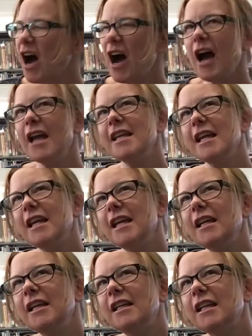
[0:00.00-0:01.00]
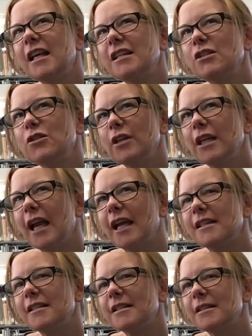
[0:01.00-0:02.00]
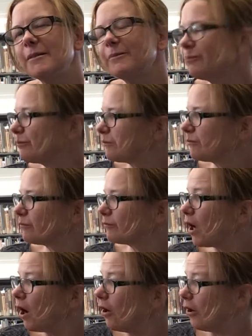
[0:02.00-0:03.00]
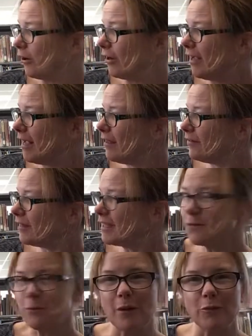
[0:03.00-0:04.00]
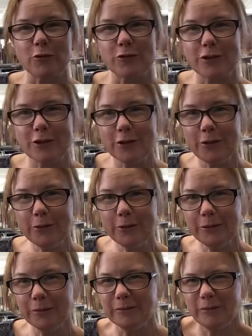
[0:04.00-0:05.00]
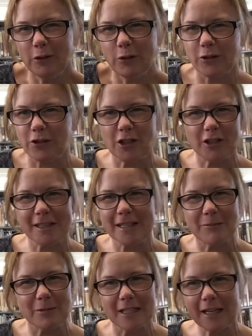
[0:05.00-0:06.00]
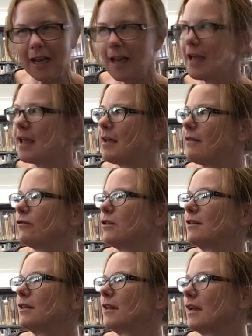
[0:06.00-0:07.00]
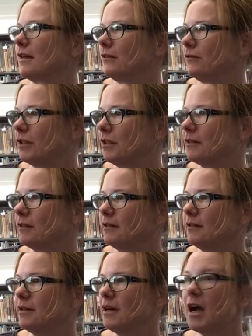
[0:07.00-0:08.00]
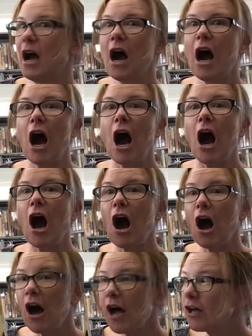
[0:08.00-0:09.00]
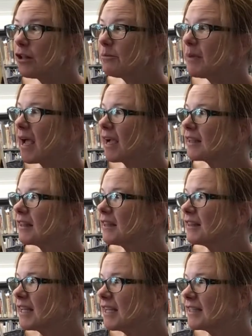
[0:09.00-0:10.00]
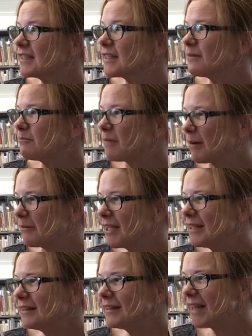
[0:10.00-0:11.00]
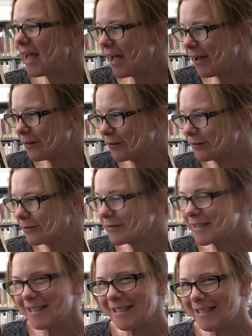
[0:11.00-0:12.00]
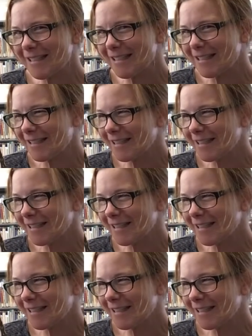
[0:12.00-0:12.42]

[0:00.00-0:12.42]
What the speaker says: I need a suitcase. Oh, this one will do. Look, she just emptied everything out of it. I'll pack the things that Mummy loves.